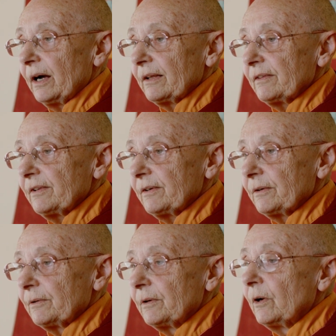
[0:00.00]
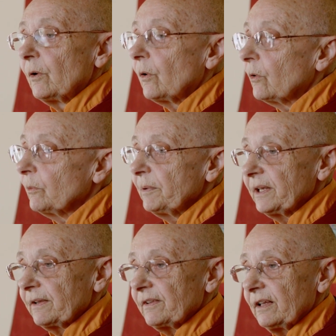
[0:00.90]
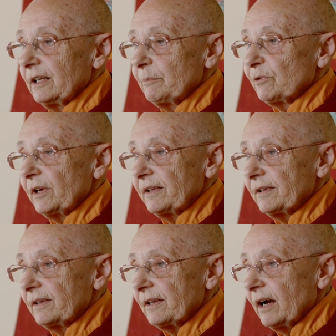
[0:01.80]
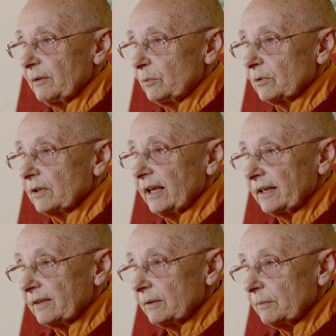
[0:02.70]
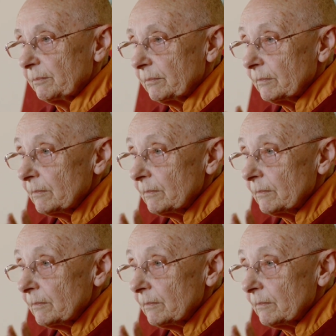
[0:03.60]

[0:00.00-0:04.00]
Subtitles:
until all beings are liberated, I will take the